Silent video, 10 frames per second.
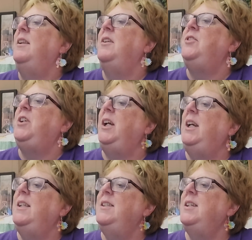the
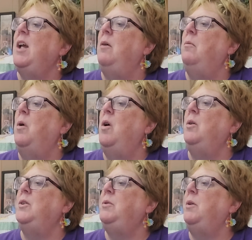chickens
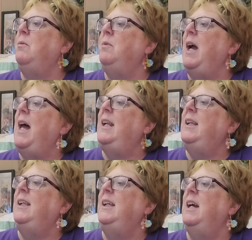awoke to a
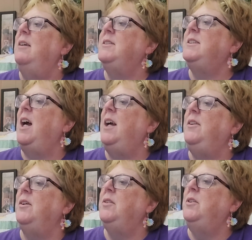rattling
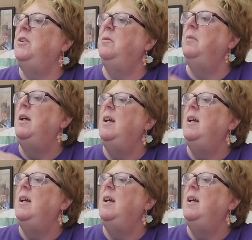outside their coop.